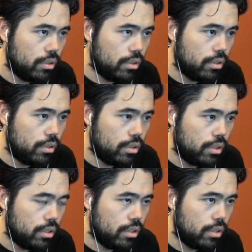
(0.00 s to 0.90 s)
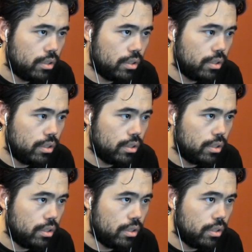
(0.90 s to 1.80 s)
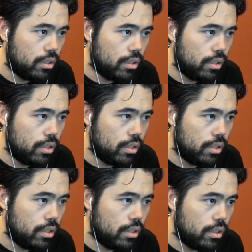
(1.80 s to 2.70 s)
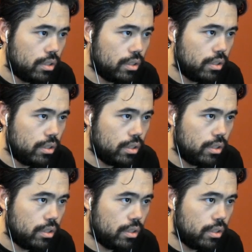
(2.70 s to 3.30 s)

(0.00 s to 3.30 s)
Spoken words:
Nothing is said.